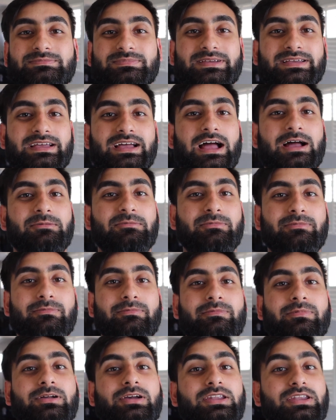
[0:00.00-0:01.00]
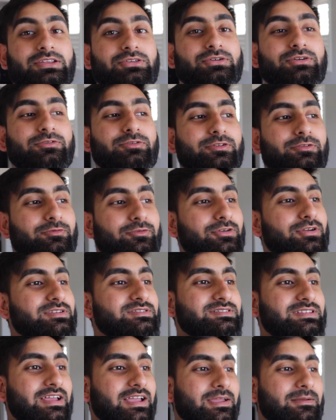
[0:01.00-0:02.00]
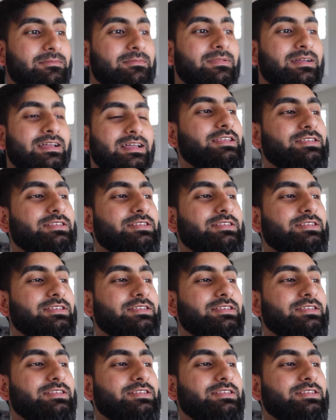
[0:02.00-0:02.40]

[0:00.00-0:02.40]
but I'm gonna do it for the first time.